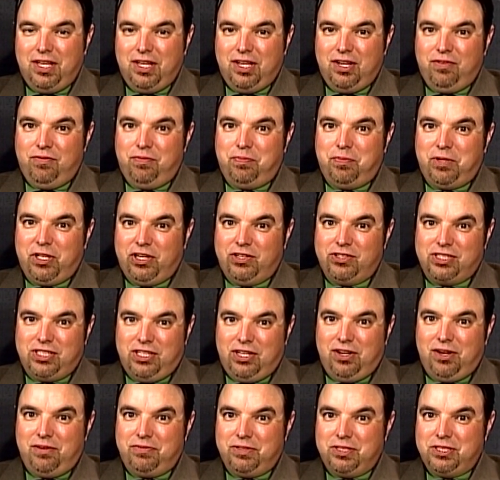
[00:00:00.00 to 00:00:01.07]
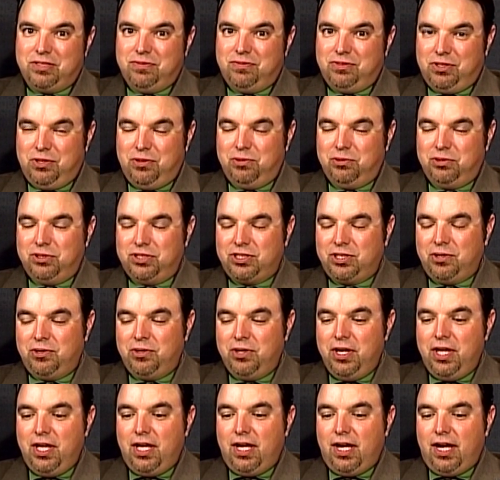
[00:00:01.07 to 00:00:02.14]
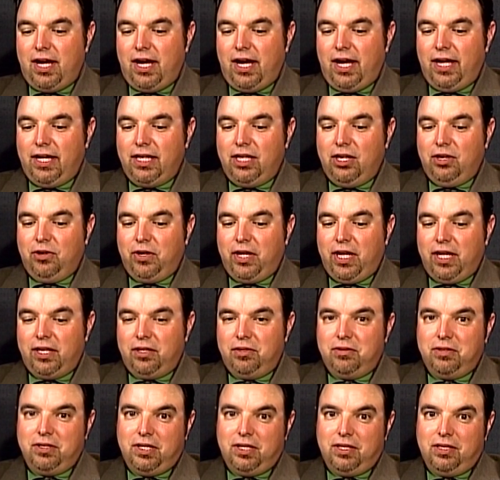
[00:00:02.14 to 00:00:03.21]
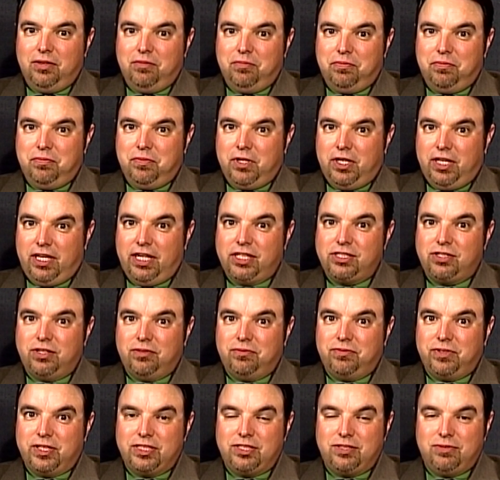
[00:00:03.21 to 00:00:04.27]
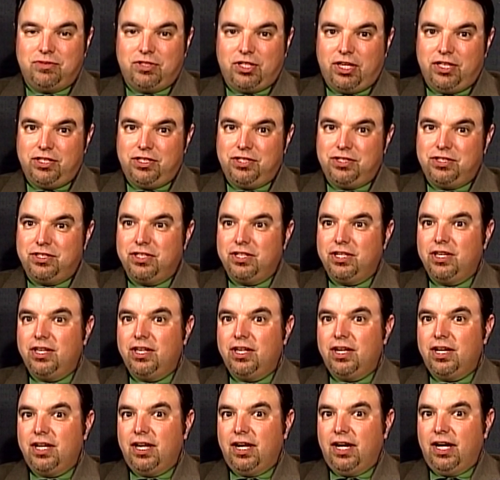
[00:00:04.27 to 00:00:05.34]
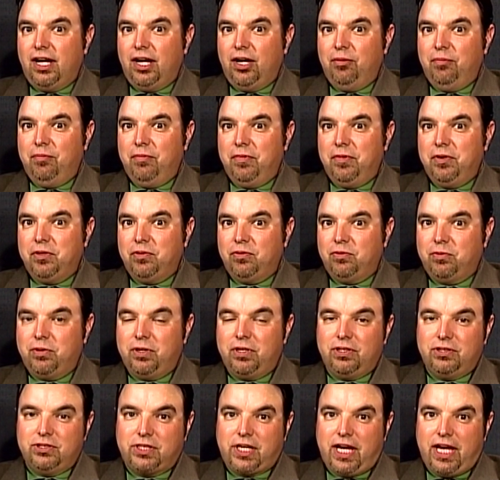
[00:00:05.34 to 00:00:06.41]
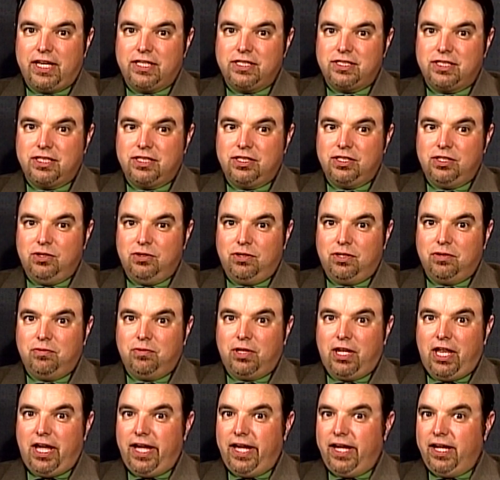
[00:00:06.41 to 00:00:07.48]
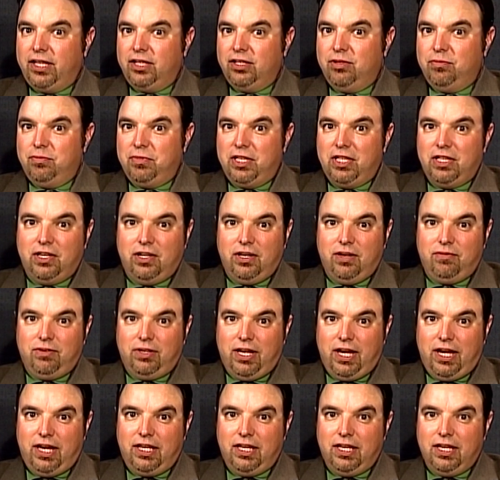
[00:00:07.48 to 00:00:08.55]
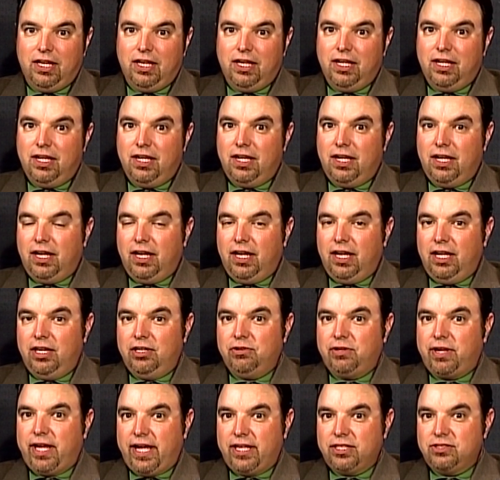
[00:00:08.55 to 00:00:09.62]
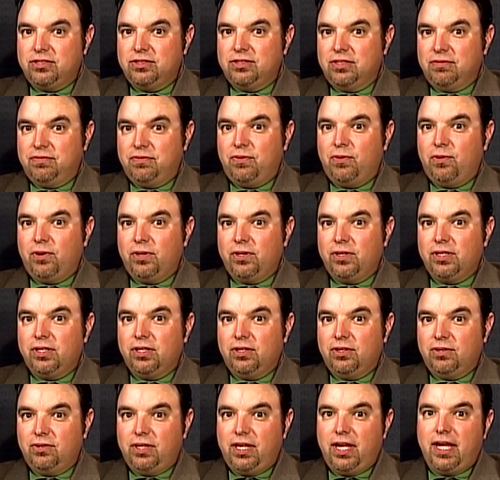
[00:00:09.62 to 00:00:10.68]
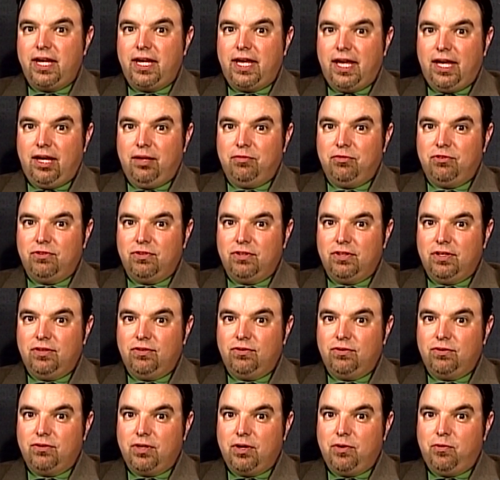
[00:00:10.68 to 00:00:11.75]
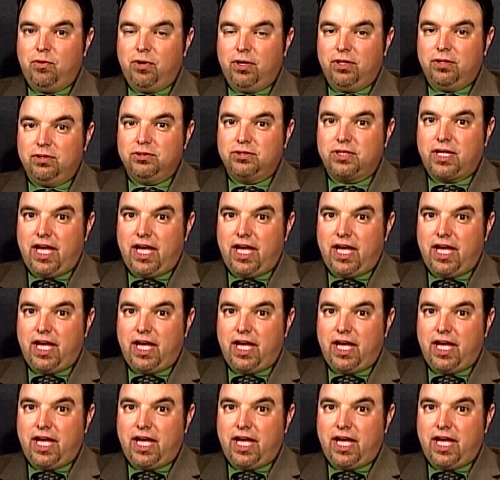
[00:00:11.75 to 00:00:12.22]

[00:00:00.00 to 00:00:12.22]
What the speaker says: of players in the offensive zone. So he had a nice offensive touch. It was one of those guys that you could rely on to be there every night. Andrew Castles at 438 games is one of those